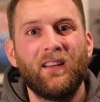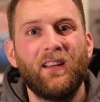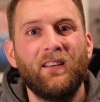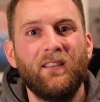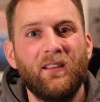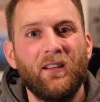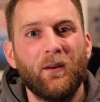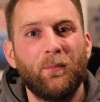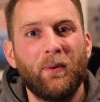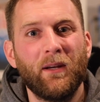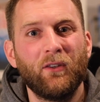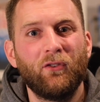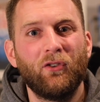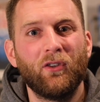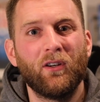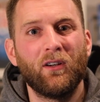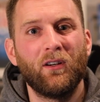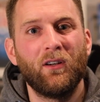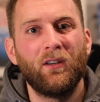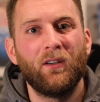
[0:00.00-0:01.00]
into your
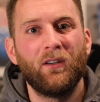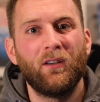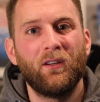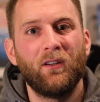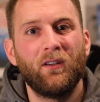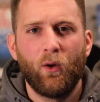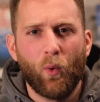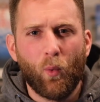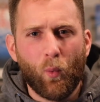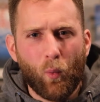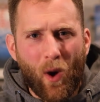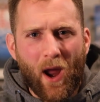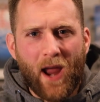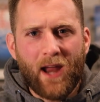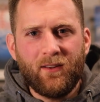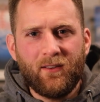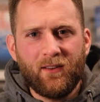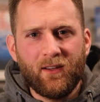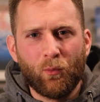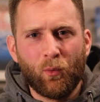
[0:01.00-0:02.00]
picture.
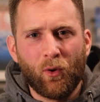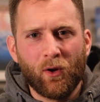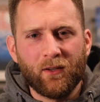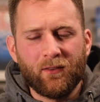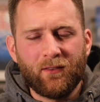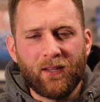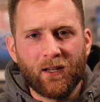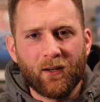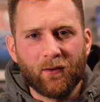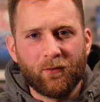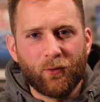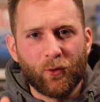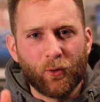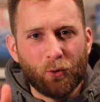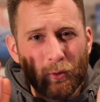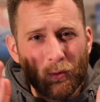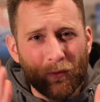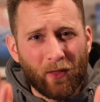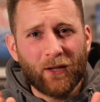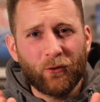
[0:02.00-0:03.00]
When do you want to take a
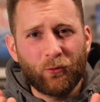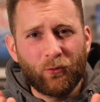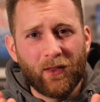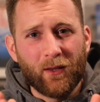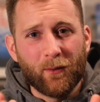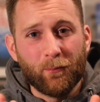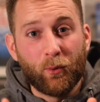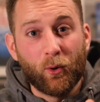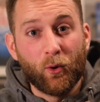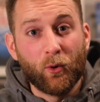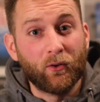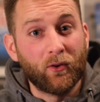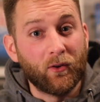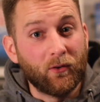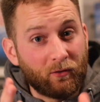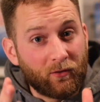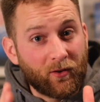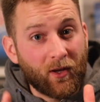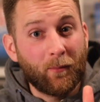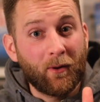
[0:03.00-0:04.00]
photo? That's really
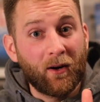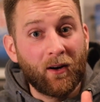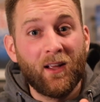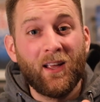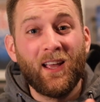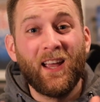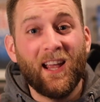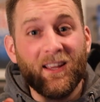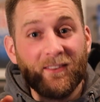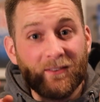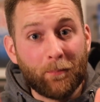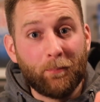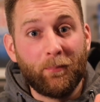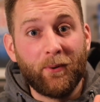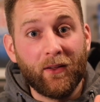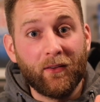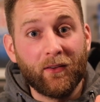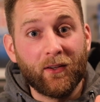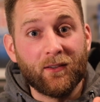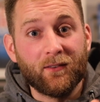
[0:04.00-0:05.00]
important. Summer is a
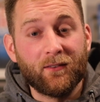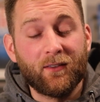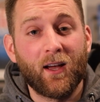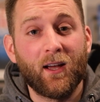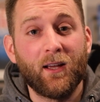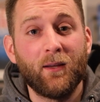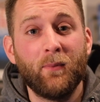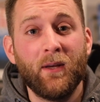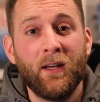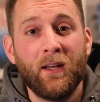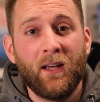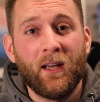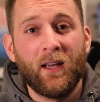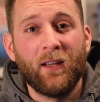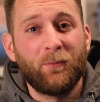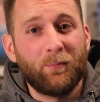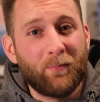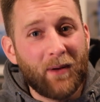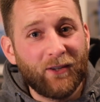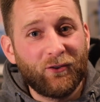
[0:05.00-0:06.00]
brilliant time,
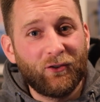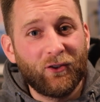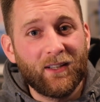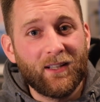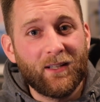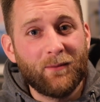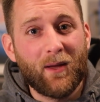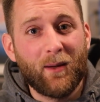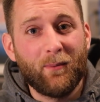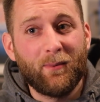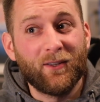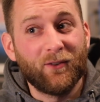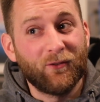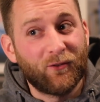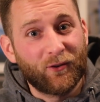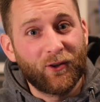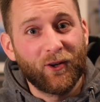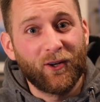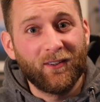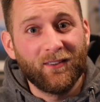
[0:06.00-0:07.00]
especially maybe in
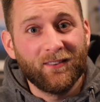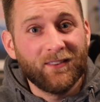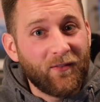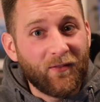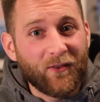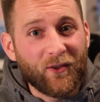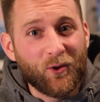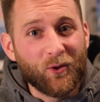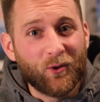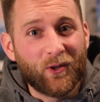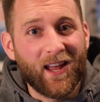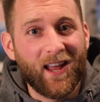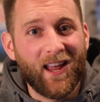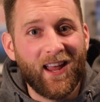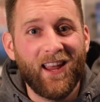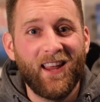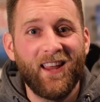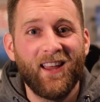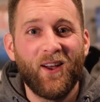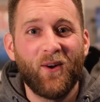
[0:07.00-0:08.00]
Scotland and the
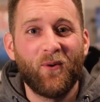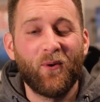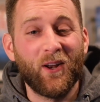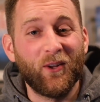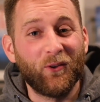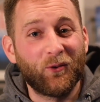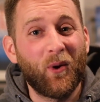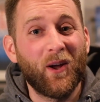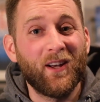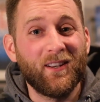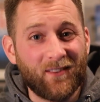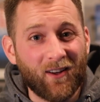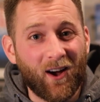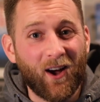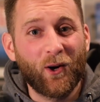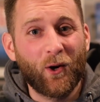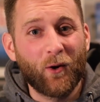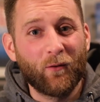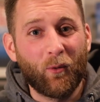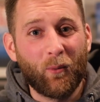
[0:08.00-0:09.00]
UK when it's quite
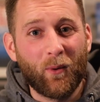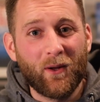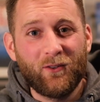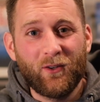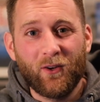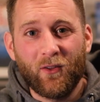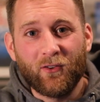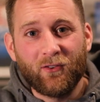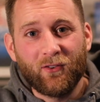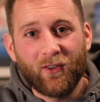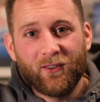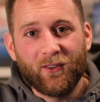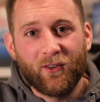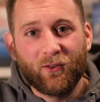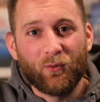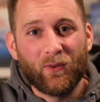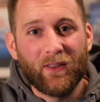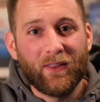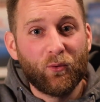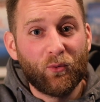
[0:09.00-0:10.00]
dark over winter. The sun
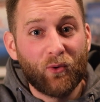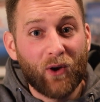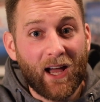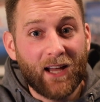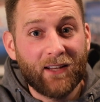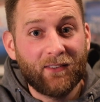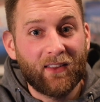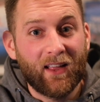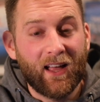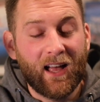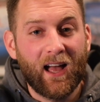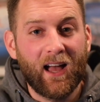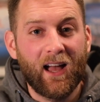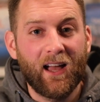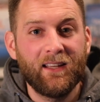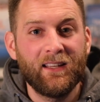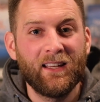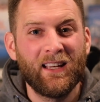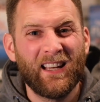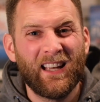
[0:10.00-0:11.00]
doesn't really rise that
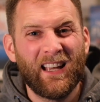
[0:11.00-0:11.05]
high.